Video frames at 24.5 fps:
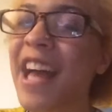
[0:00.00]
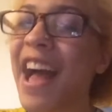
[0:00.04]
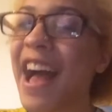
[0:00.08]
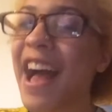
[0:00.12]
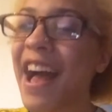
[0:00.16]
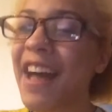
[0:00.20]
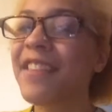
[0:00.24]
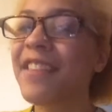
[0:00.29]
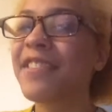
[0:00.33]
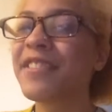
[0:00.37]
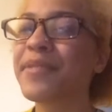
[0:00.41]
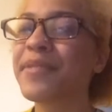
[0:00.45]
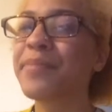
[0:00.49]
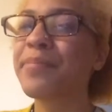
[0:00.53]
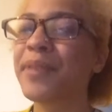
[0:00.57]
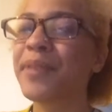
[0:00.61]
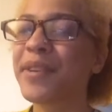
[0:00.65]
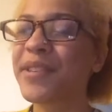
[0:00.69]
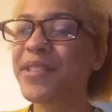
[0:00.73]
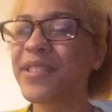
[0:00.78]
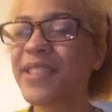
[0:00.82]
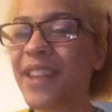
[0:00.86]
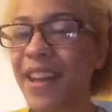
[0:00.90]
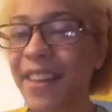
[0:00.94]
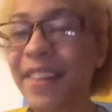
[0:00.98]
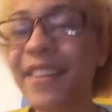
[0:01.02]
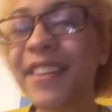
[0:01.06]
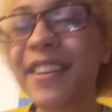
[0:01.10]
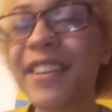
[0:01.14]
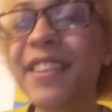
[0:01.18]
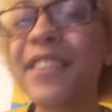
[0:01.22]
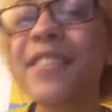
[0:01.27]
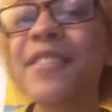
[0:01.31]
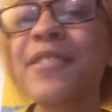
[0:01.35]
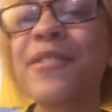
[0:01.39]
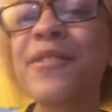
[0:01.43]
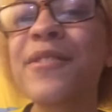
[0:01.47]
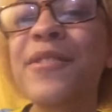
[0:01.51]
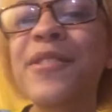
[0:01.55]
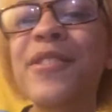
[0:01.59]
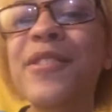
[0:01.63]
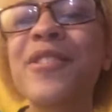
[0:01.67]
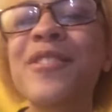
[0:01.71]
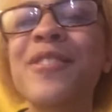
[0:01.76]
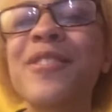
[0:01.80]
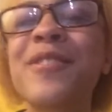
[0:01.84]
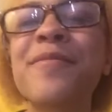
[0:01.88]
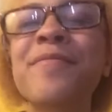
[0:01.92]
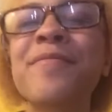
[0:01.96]
as personality
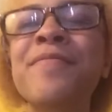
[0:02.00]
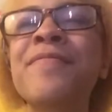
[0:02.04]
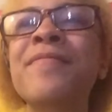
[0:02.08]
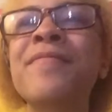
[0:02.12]
disorders,